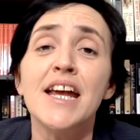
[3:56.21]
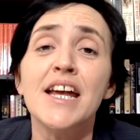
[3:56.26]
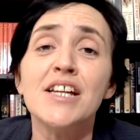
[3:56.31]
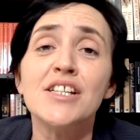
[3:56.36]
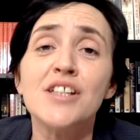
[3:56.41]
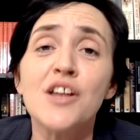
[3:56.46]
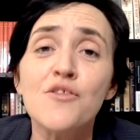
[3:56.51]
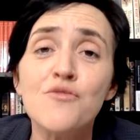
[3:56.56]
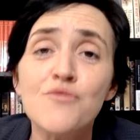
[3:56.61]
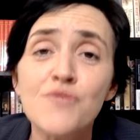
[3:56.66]

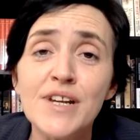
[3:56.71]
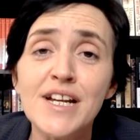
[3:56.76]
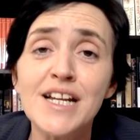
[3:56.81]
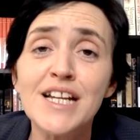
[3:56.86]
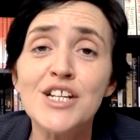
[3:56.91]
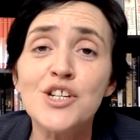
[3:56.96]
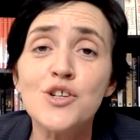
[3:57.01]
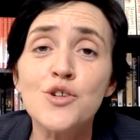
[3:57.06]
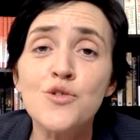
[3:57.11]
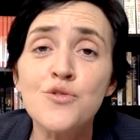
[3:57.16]
is a
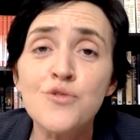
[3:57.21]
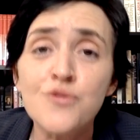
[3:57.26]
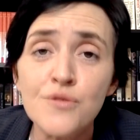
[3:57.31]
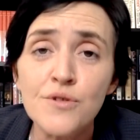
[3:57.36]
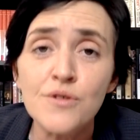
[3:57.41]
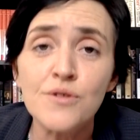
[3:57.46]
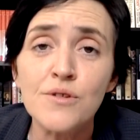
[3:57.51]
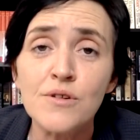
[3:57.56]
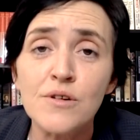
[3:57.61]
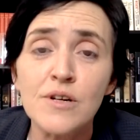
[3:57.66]
really
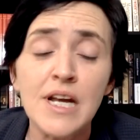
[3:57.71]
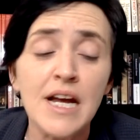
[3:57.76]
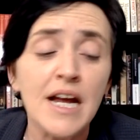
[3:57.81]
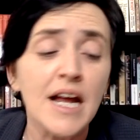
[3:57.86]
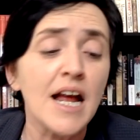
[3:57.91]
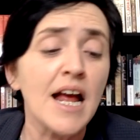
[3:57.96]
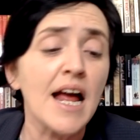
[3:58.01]
cruel